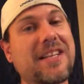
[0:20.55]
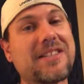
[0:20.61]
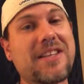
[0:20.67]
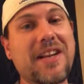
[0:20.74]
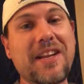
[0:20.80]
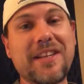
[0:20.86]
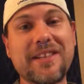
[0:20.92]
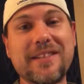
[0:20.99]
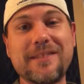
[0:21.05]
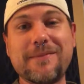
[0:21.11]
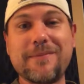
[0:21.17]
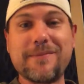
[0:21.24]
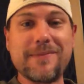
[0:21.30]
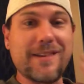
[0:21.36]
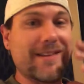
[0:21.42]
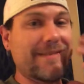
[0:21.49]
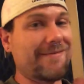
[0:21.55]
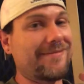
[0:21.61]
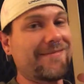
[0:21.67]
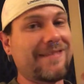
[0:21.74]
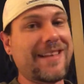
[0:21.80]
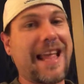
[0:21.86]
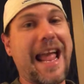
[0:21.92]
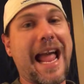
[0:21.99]
going
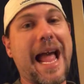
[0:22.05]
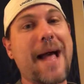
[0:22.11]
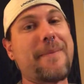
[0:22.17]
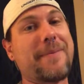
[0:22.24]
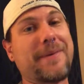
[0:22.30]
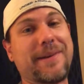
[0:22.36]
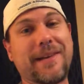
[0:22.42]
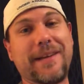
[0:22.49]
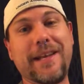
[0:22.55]
to happen.